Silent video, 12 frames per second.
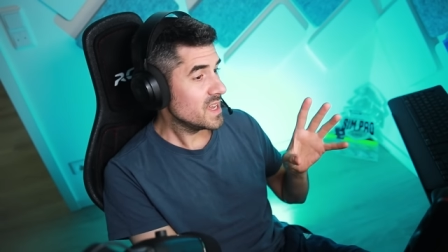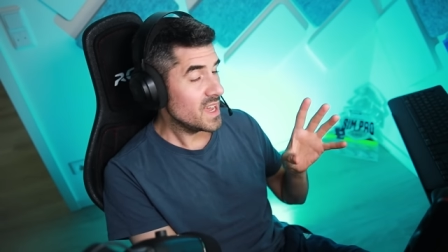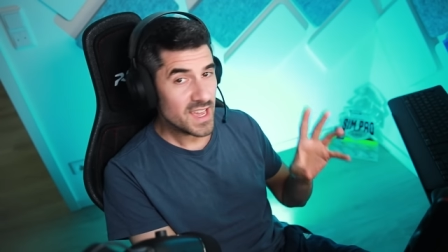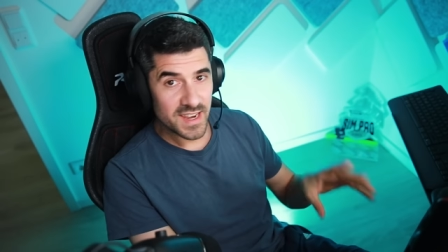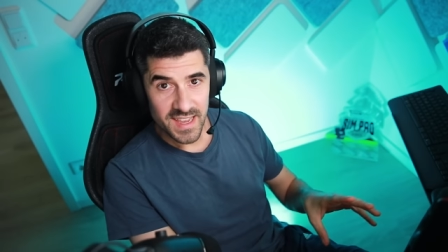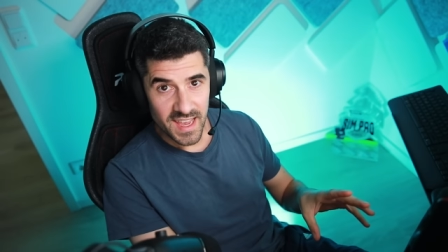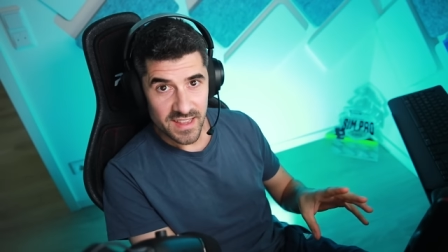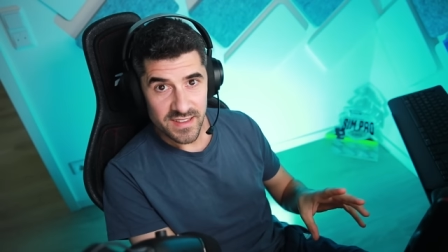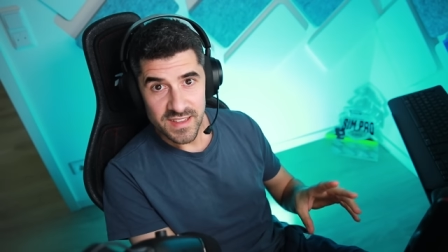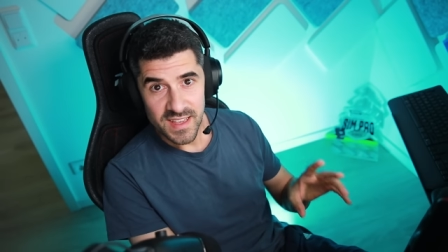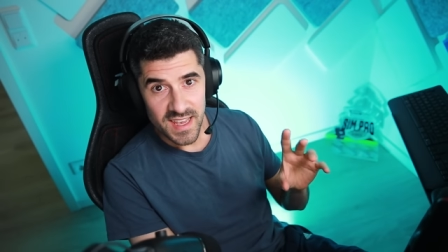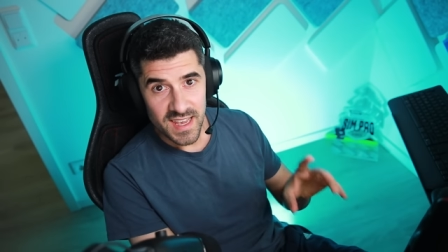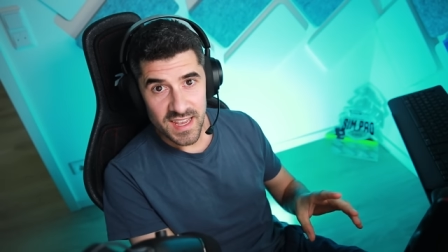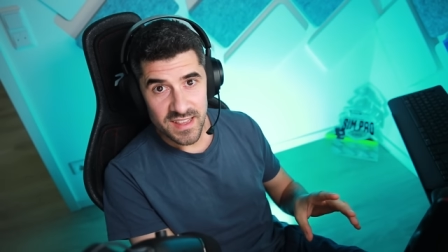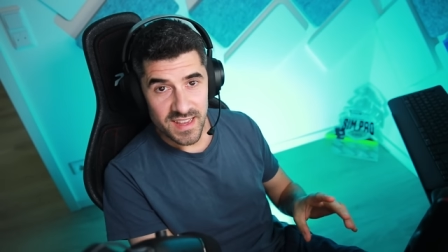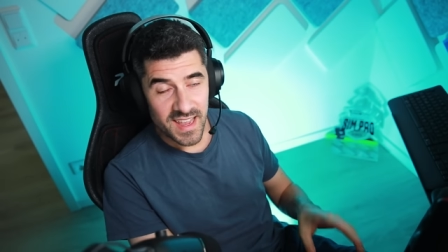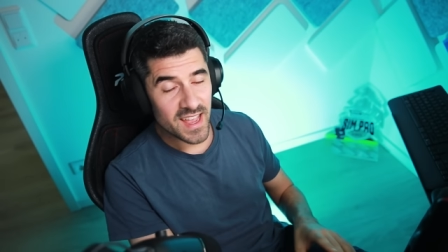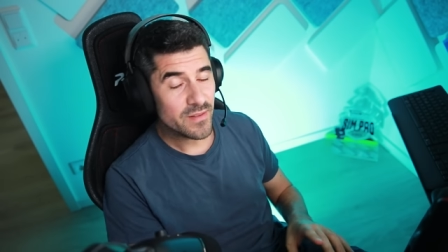and again
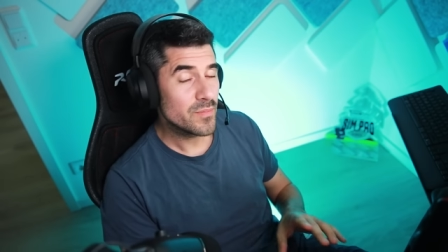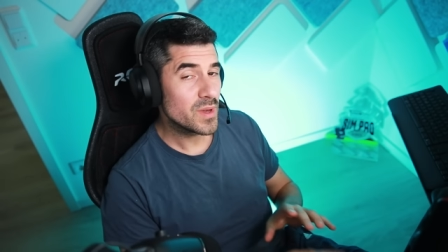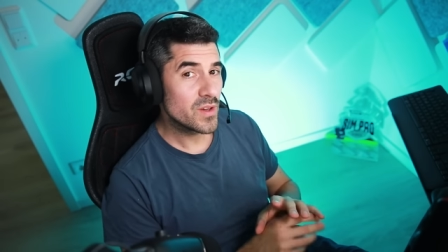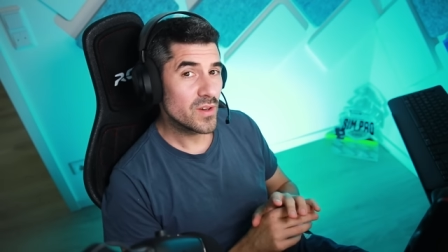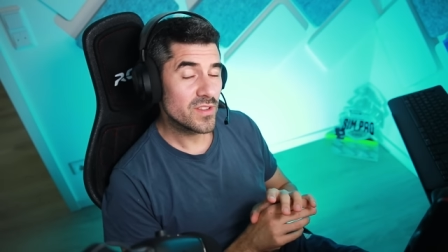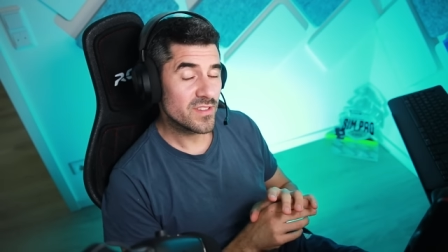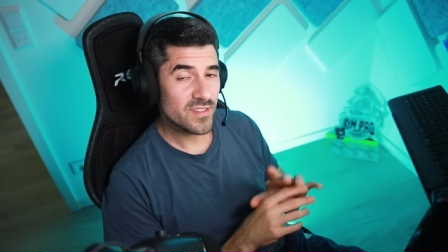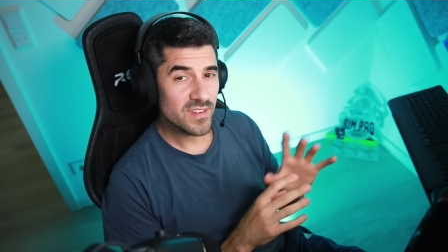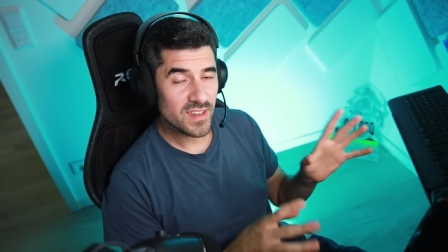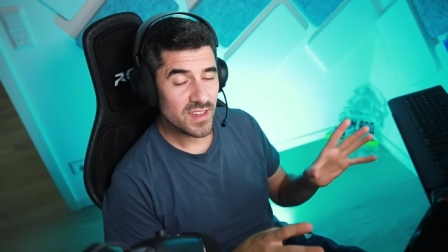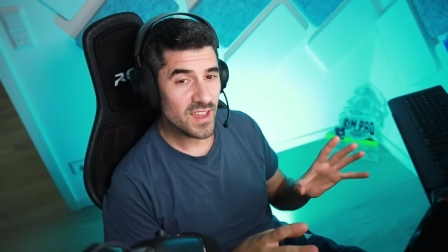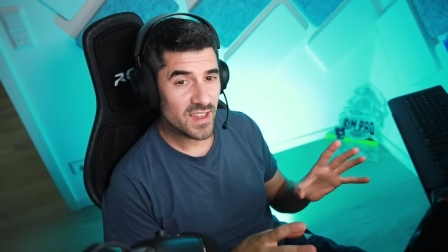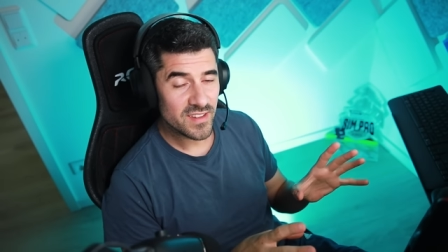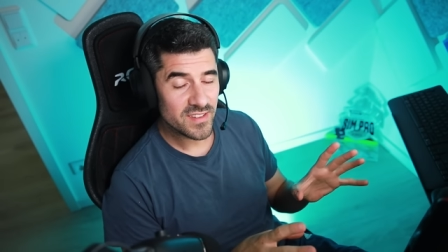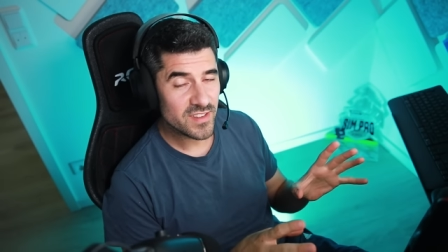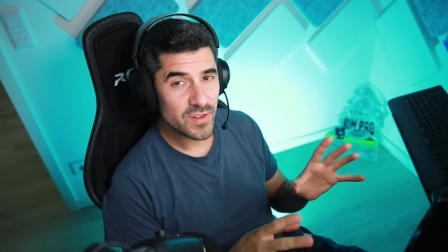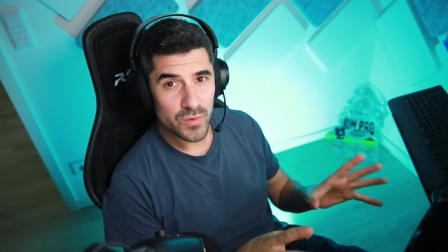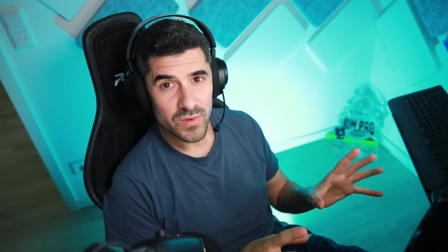and again, because as
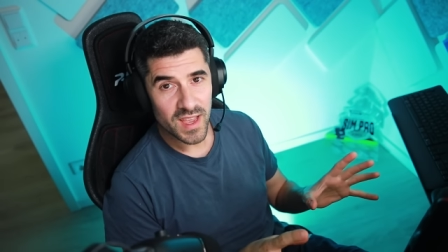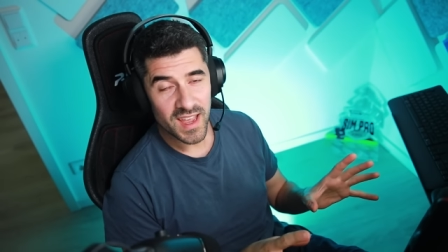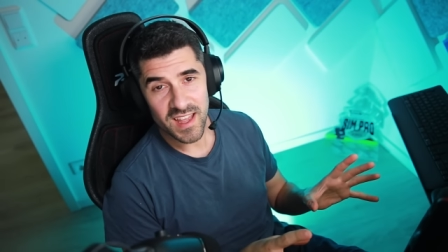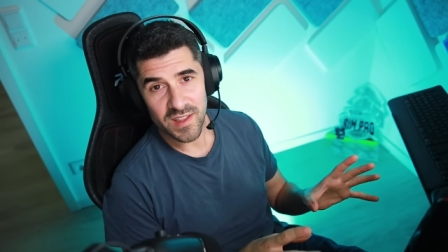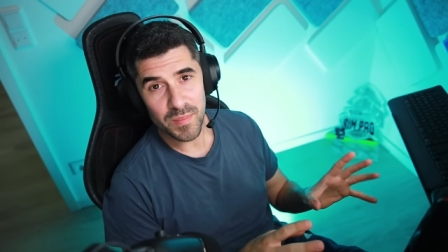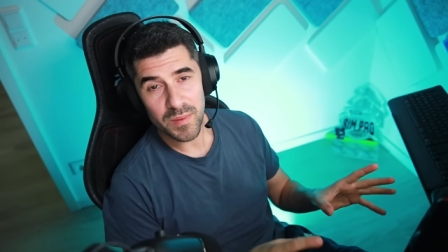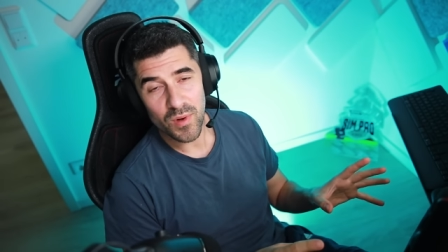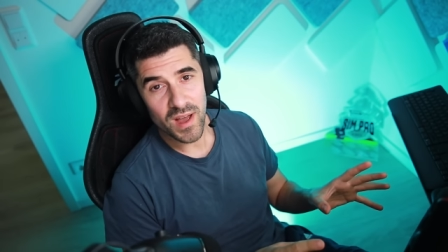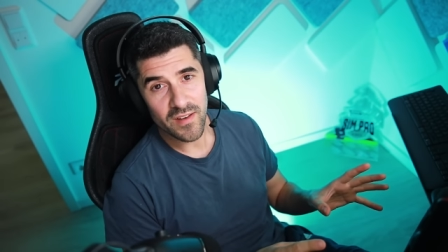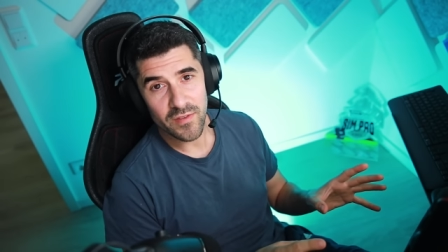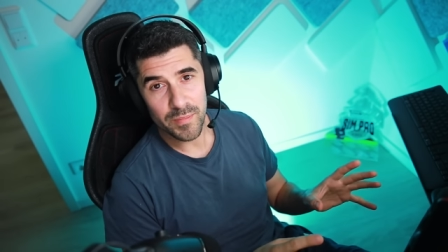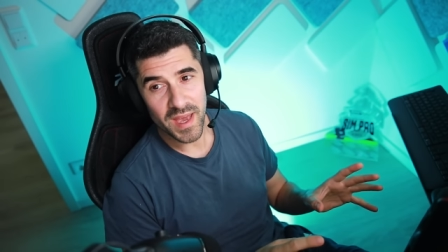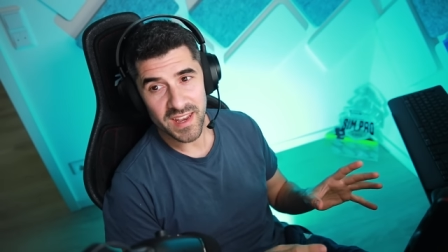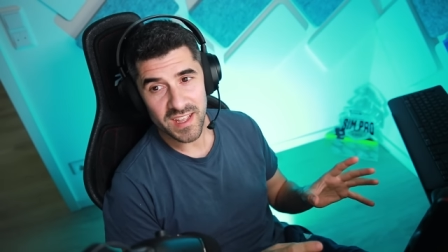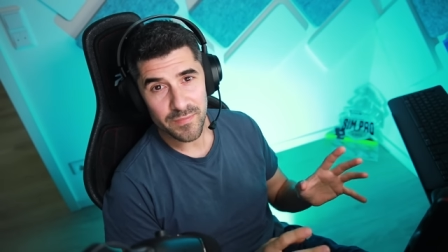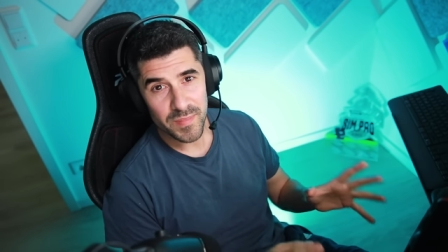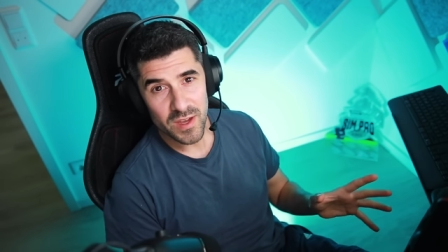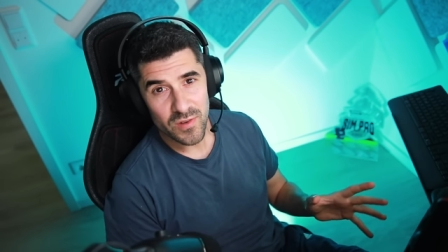soon as people have a bad
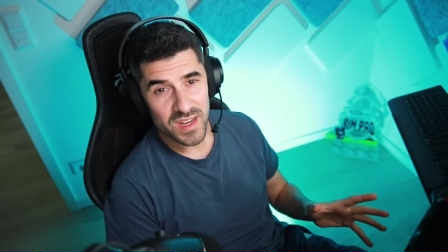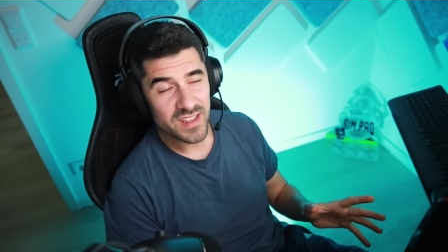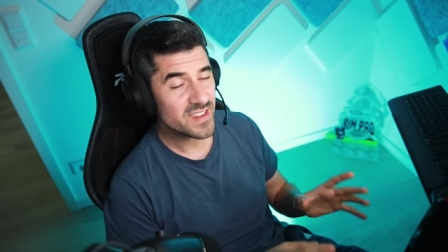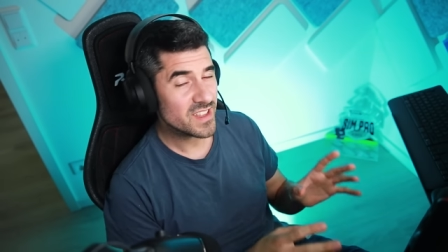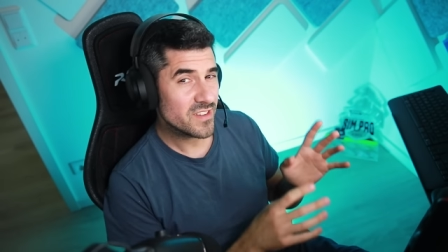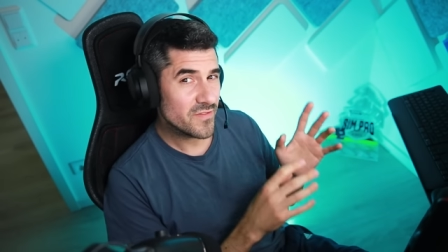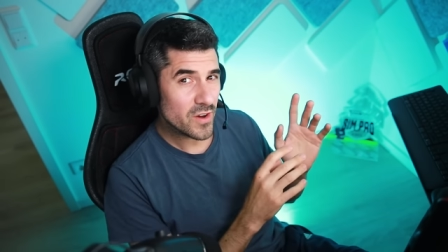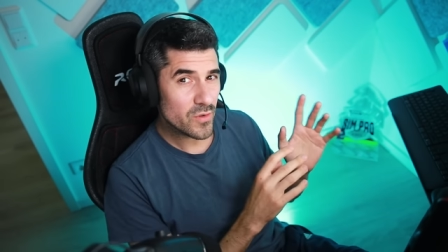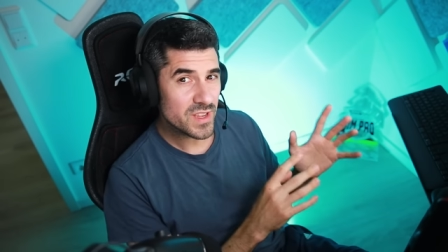experience at the very